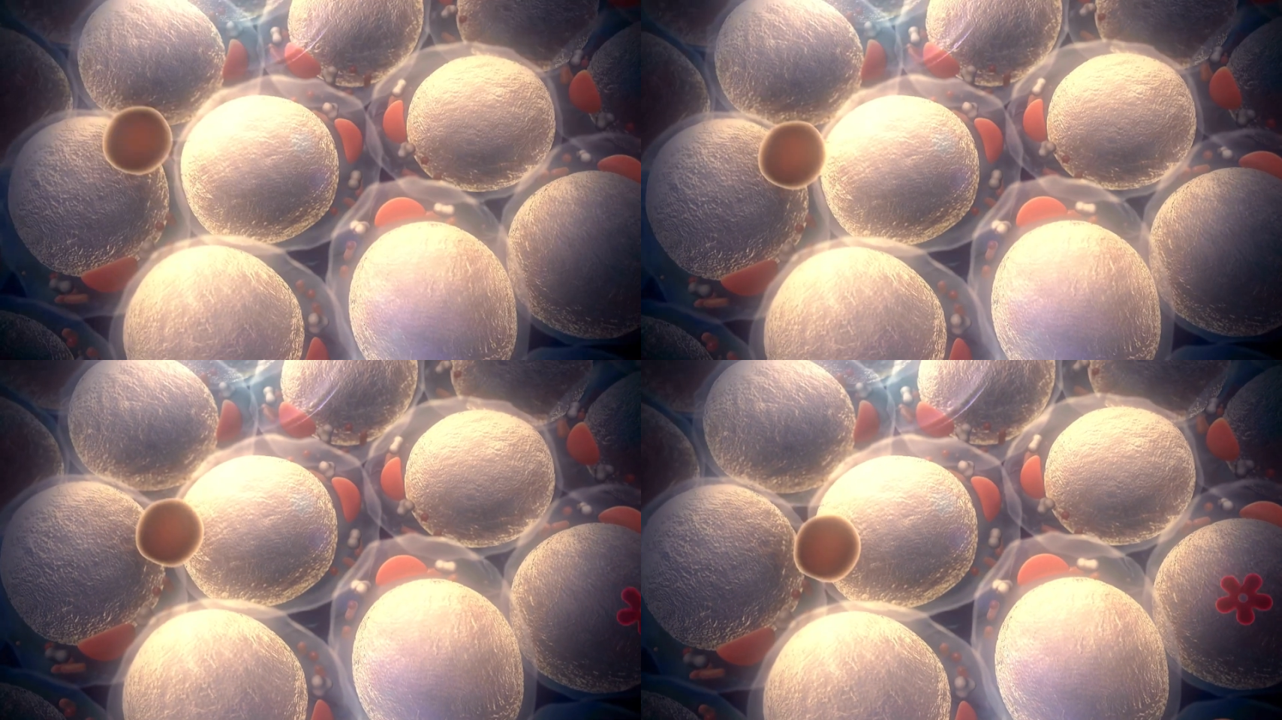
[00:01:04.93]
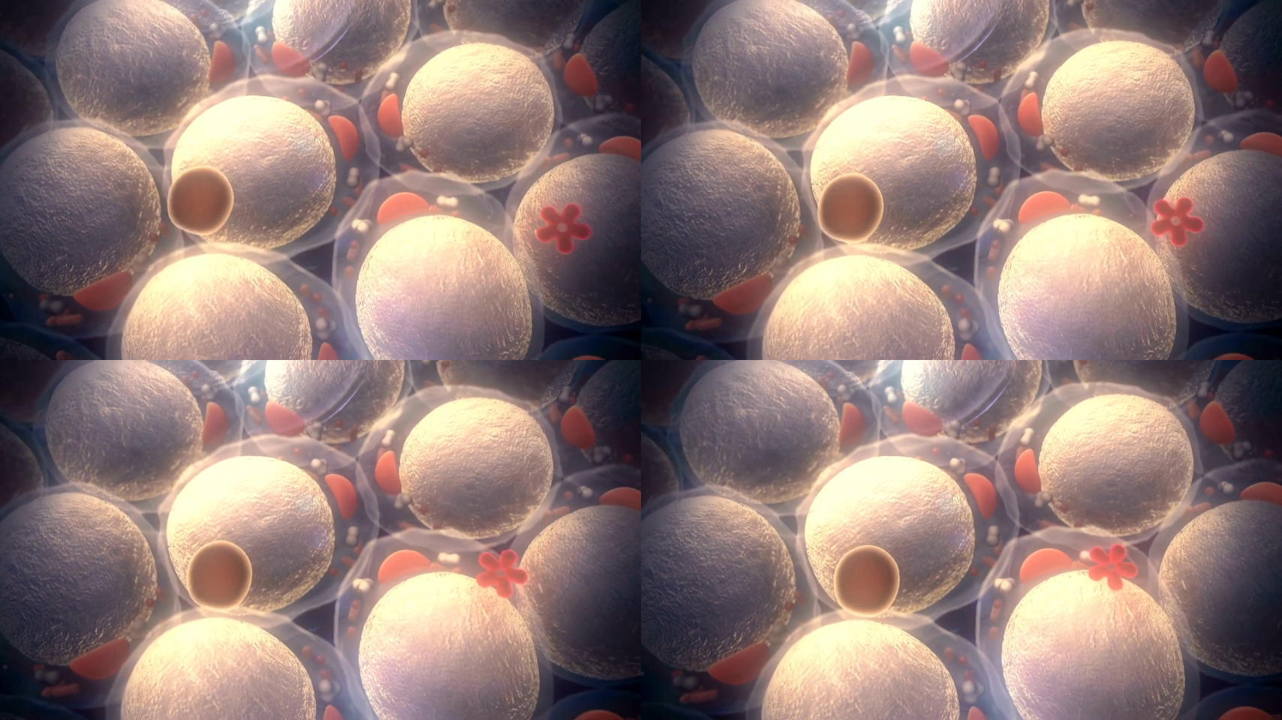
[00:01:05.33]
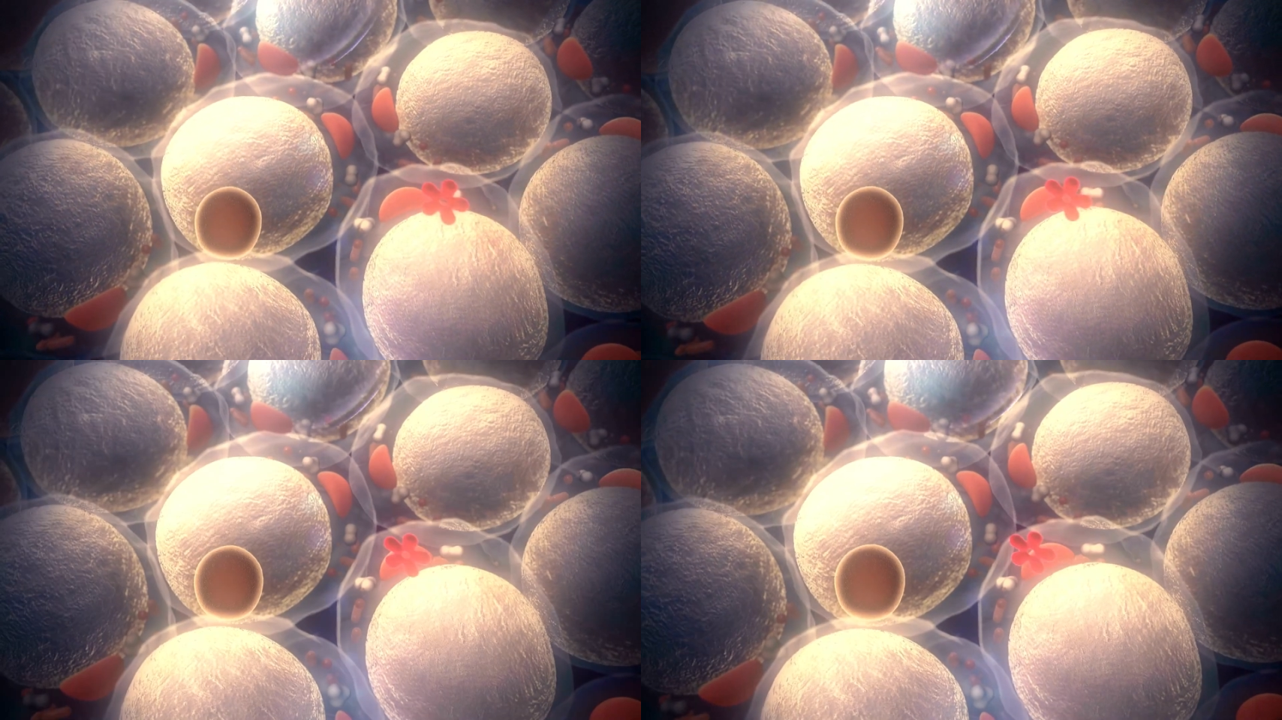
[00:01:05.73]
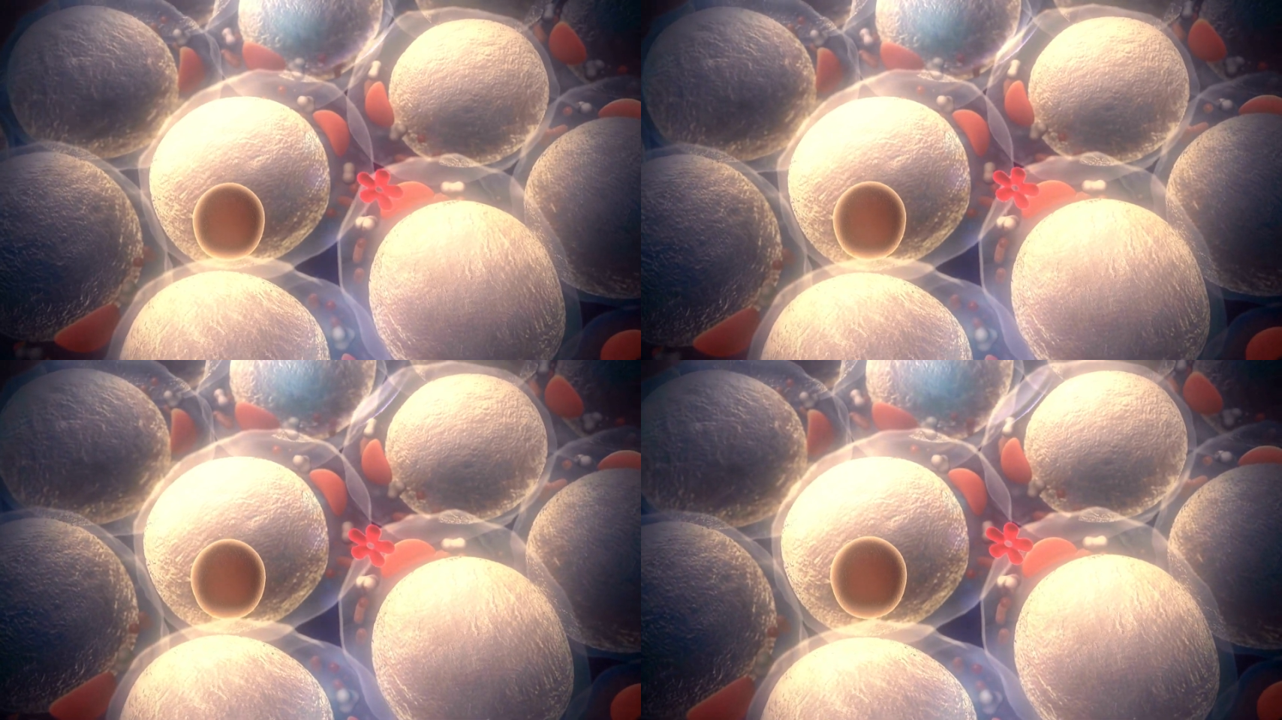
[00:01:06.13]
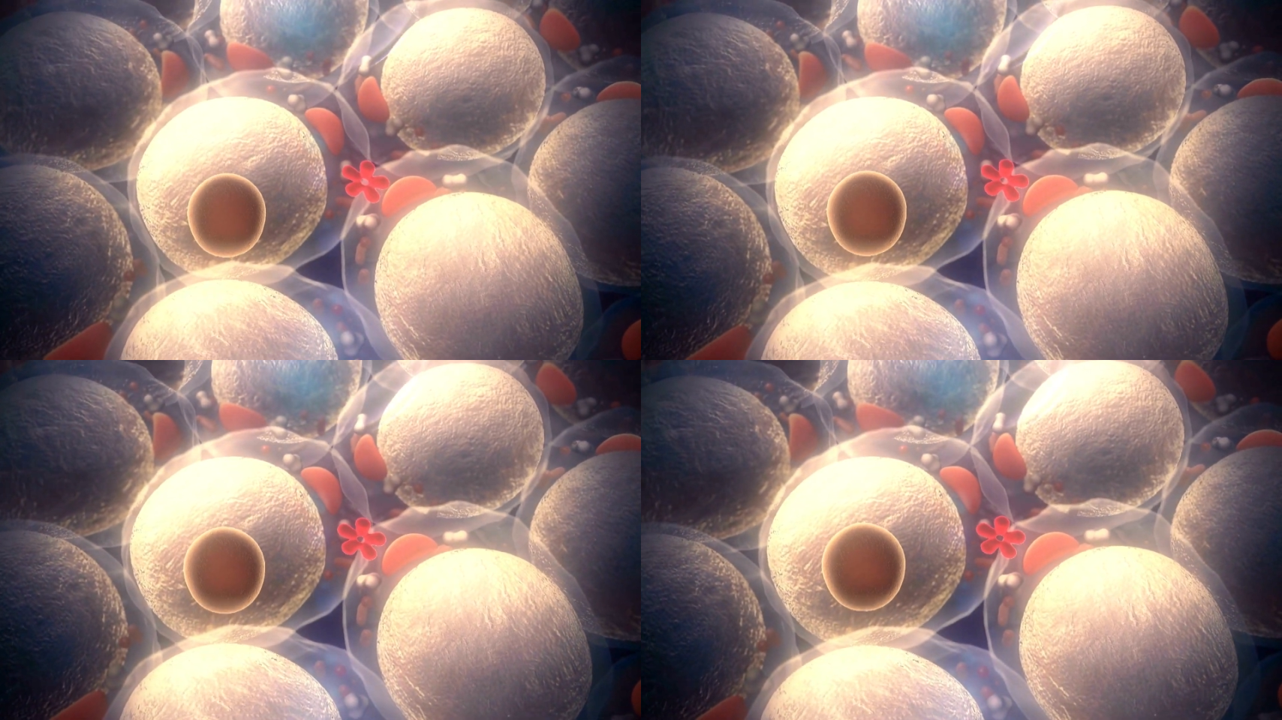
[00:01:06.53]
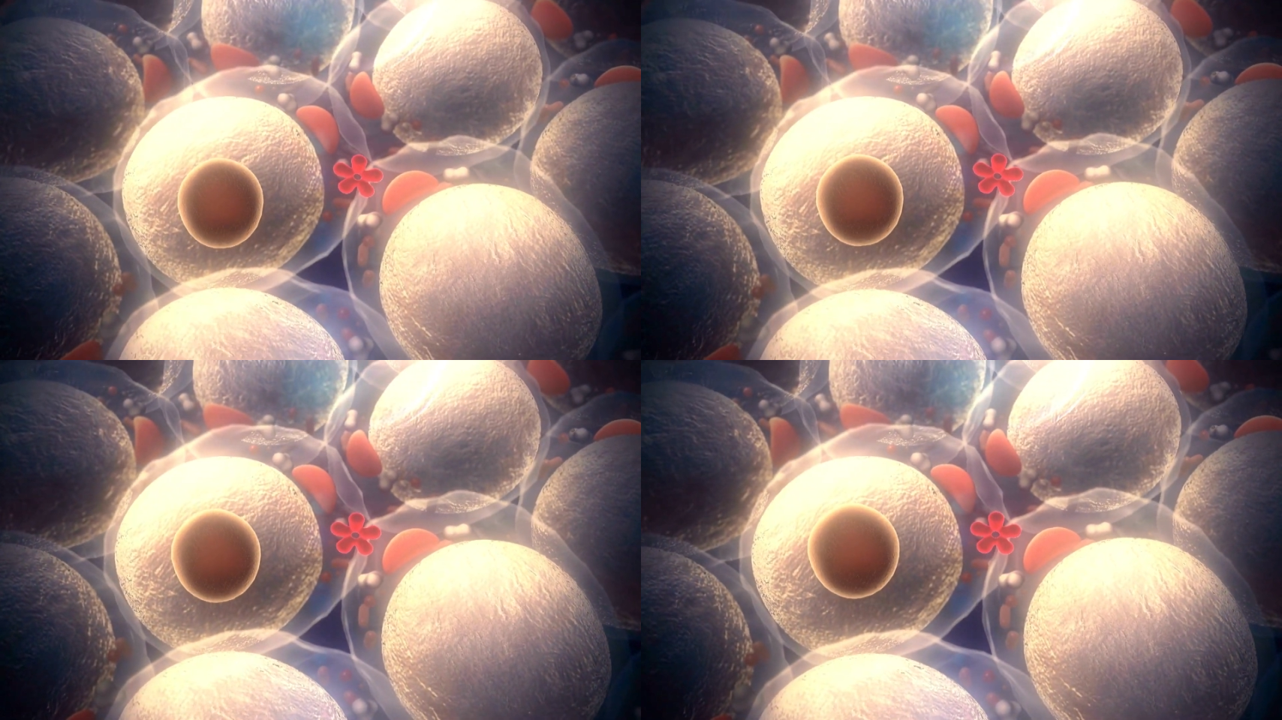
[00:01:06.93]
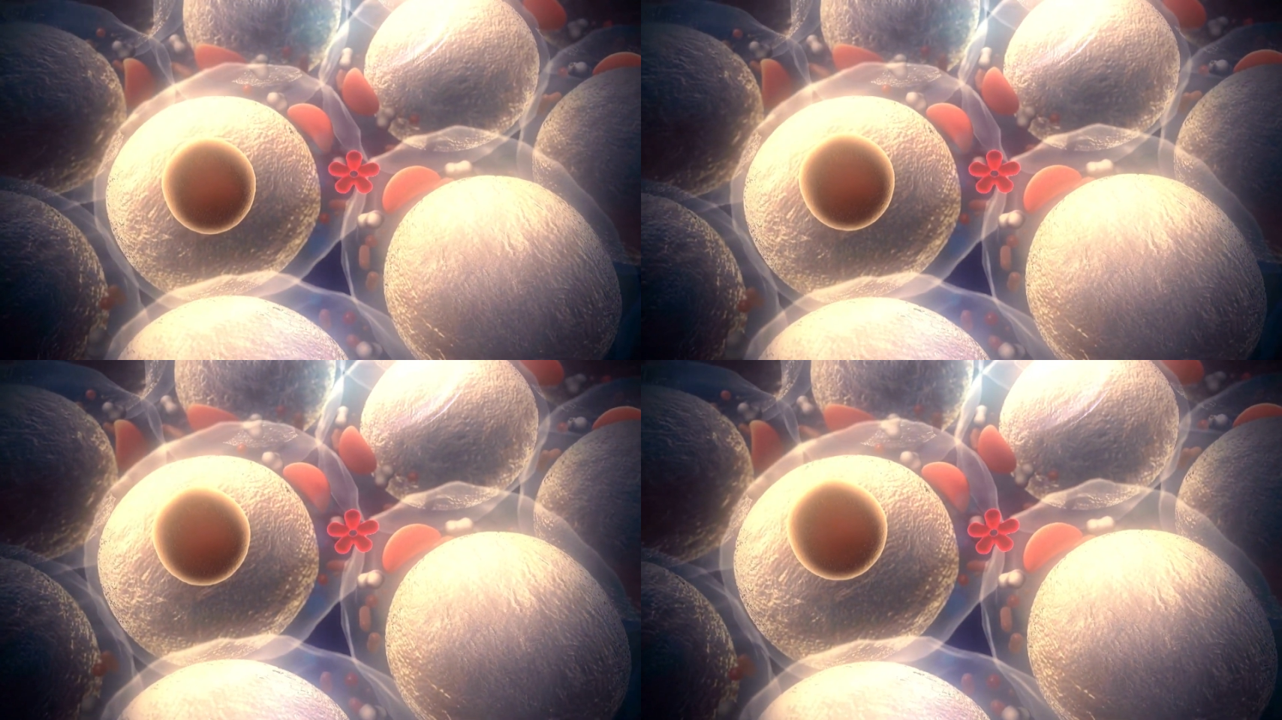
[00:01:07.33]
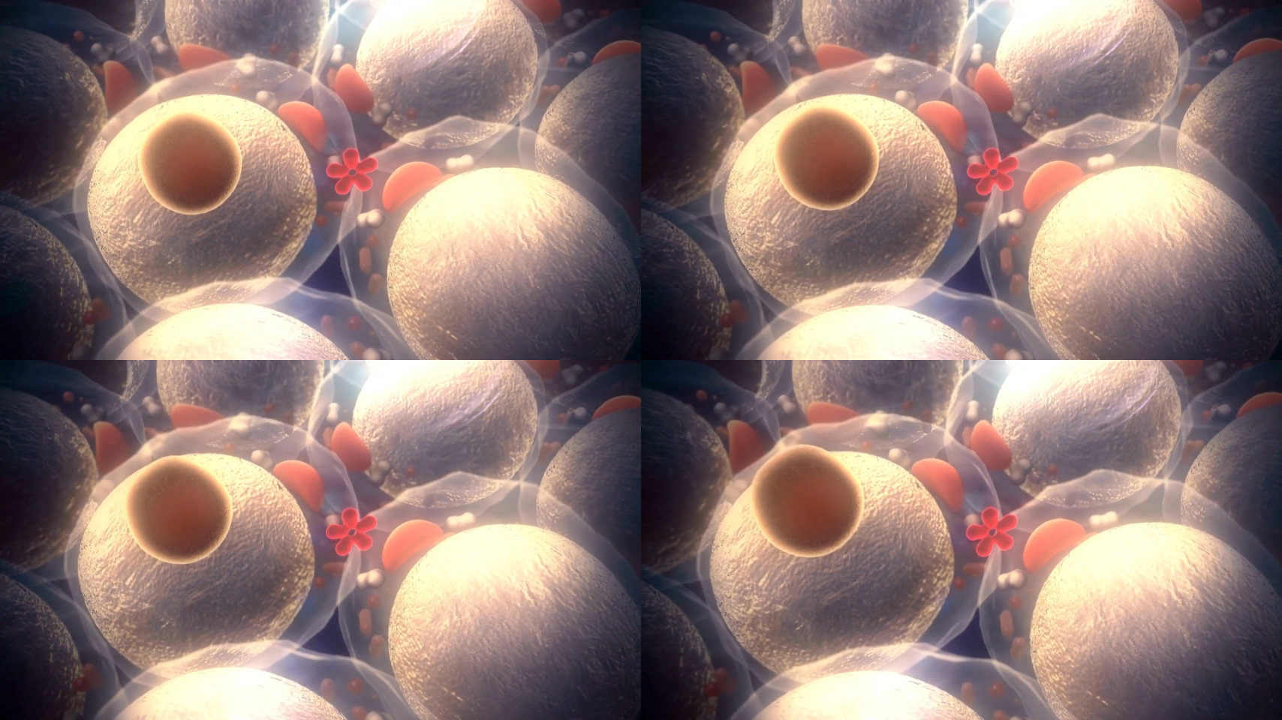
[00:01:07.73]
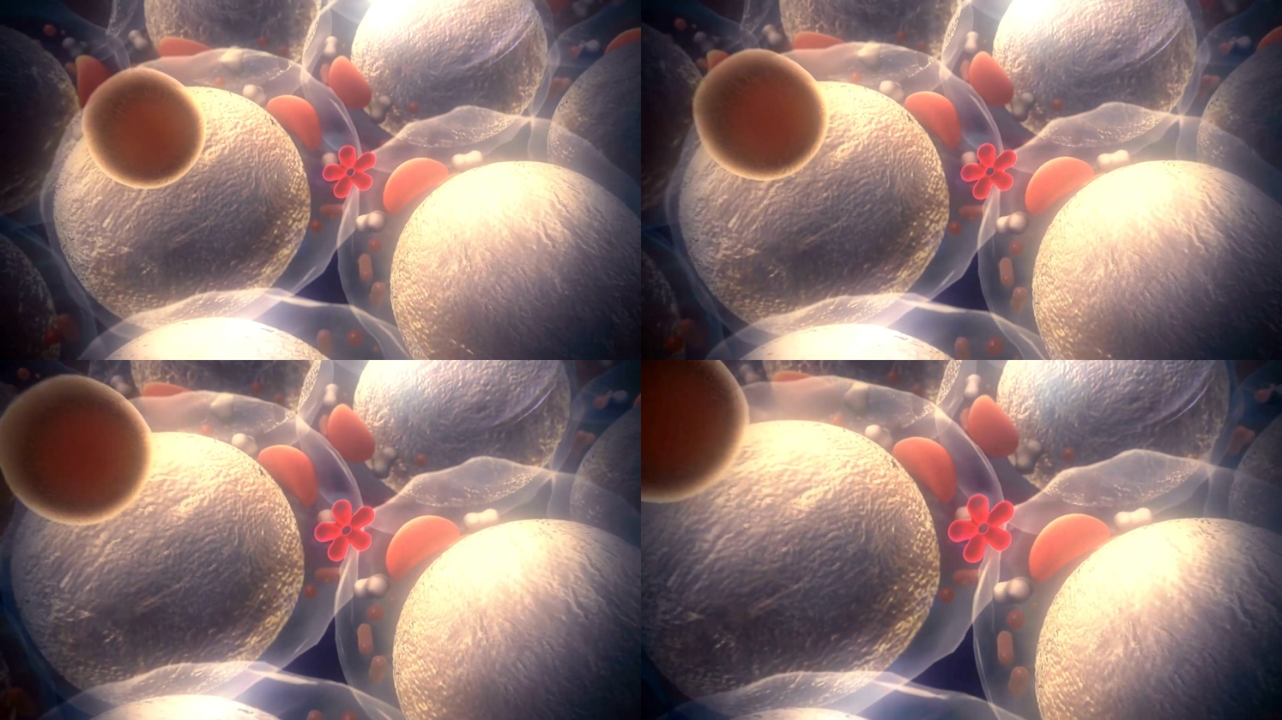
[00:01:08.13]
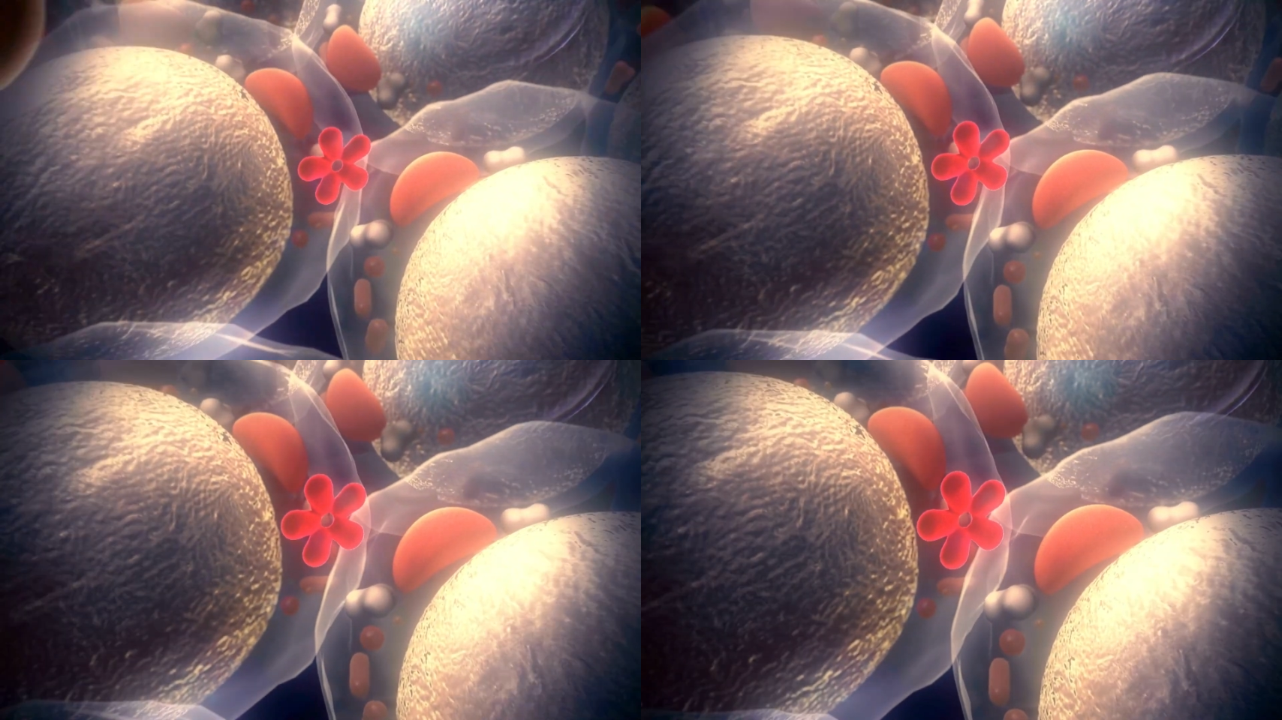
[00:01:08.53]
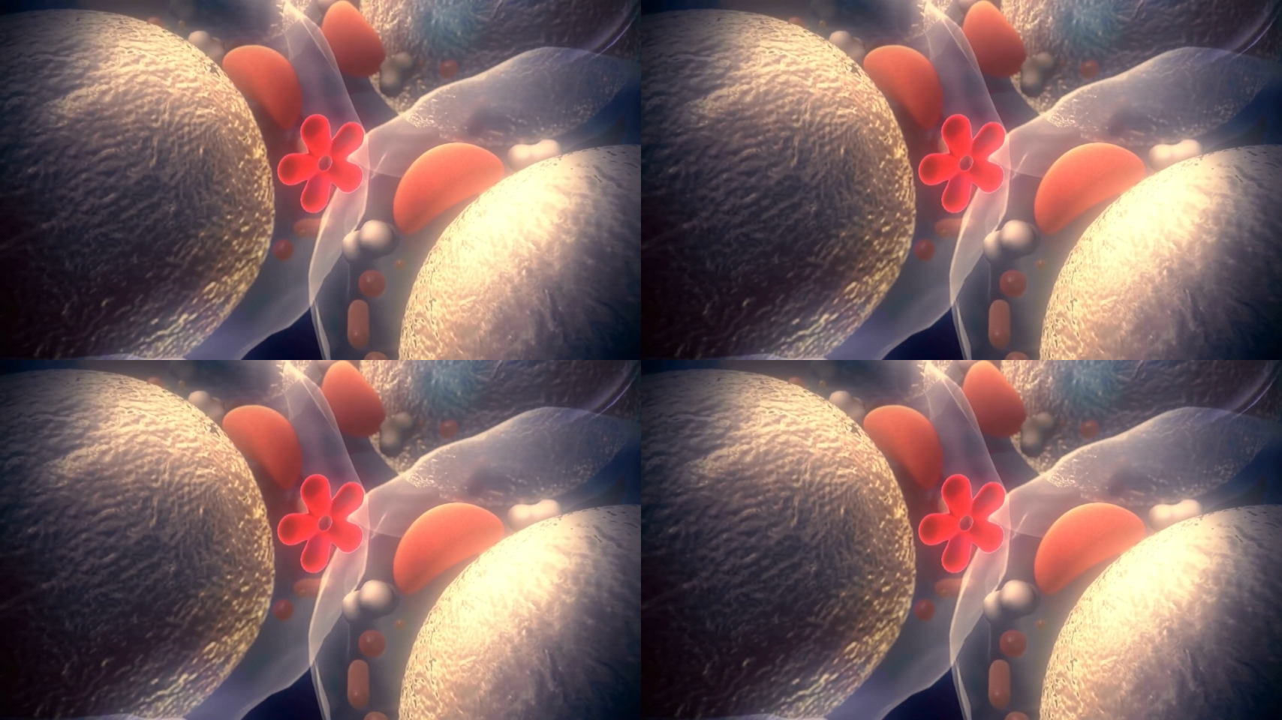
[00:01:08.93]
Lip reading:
Nobody's mouth can be seen.